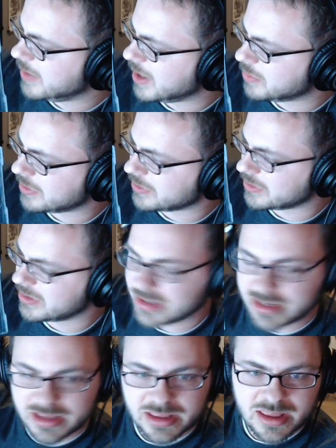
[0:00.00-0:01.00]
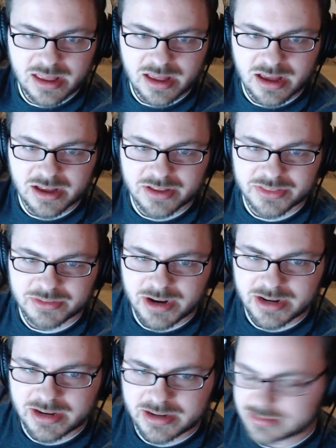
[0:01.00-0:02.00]
we got Brotherhood on the
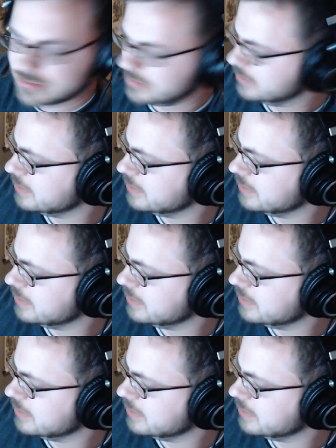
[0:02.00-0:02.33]
right here,